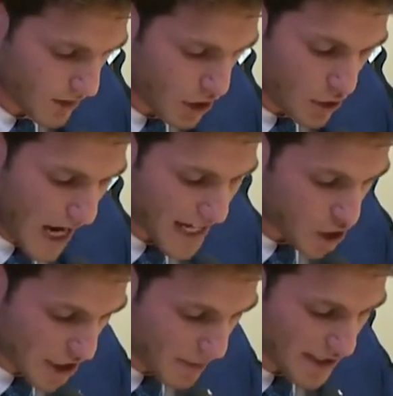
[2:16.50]
Her
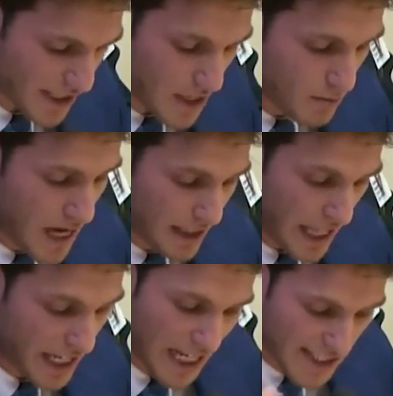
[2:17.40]
actions may seem
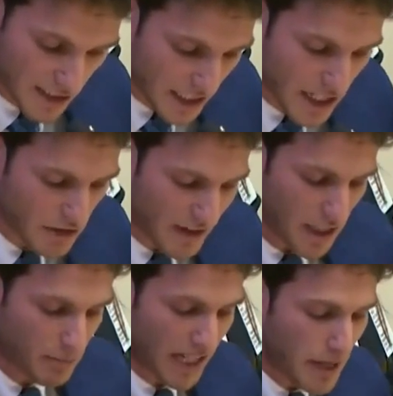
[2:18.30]
like an isolated
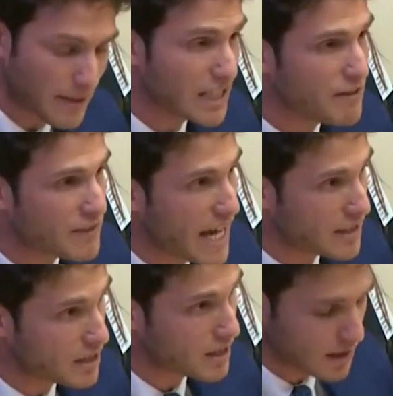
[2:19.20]
event, but I believe
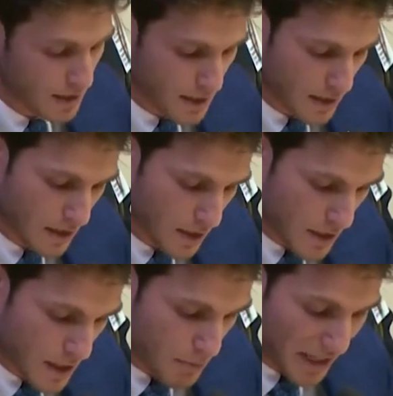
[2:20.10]
that
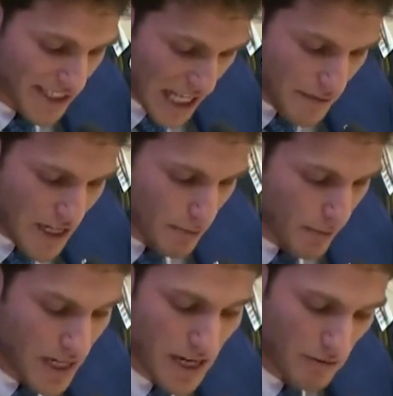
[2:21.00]
by saving
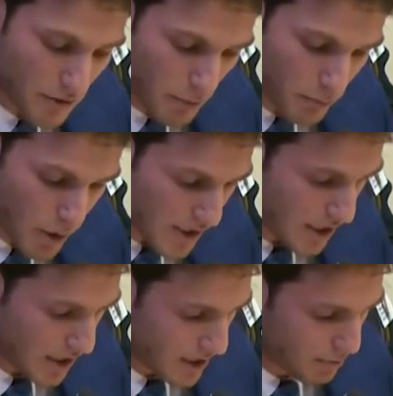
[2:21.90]
me from
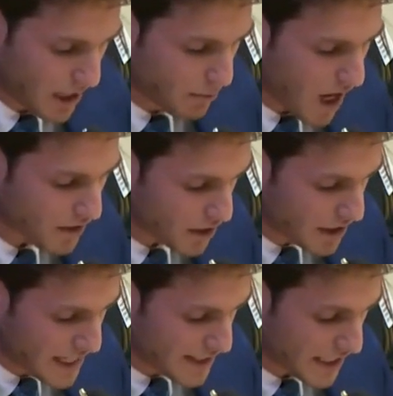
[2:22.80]
prison, my
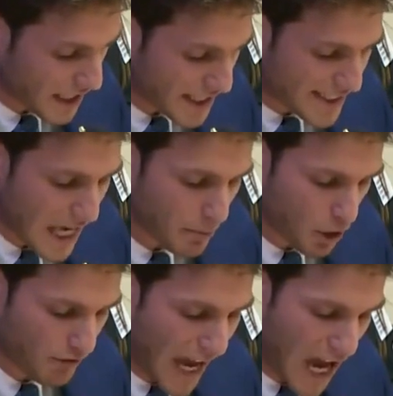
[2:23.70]
mother set an example
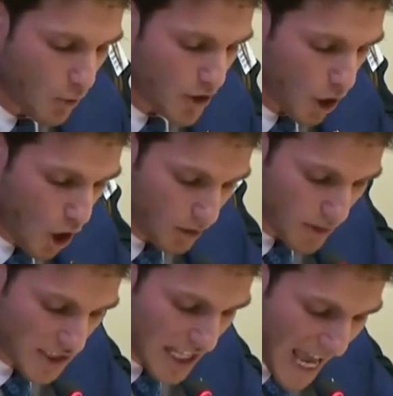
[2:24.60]
of how we all
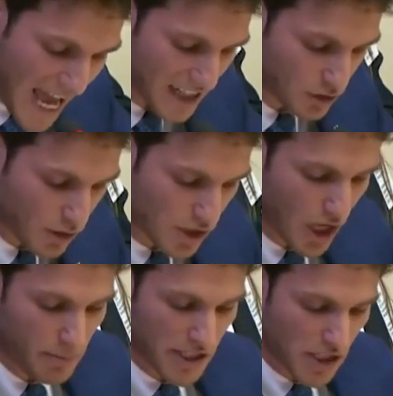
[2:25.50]
must act to
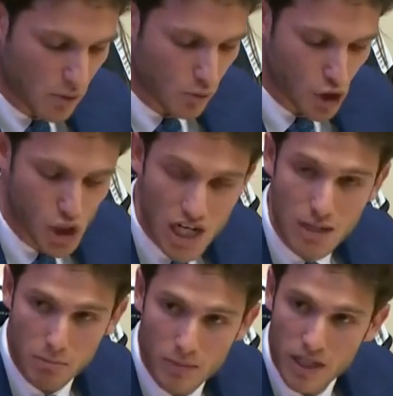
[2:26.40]
stop the Syrian
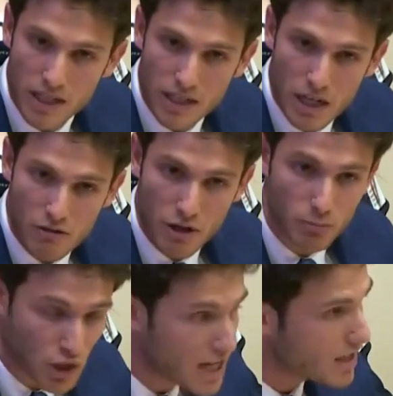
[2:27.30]
regime from
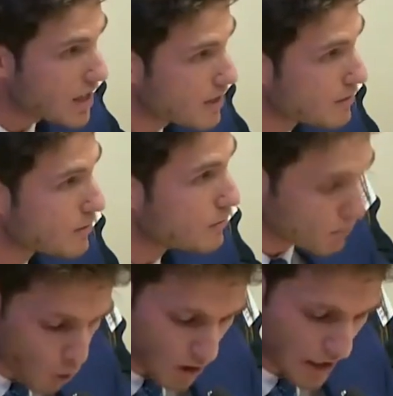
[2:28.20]
taking
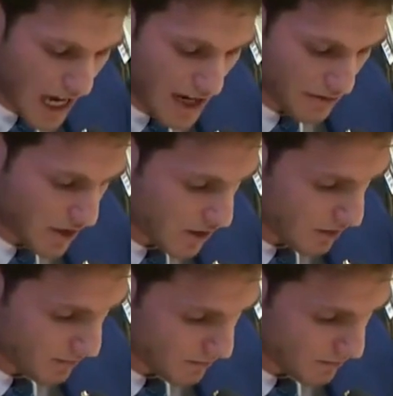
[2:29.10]
more lives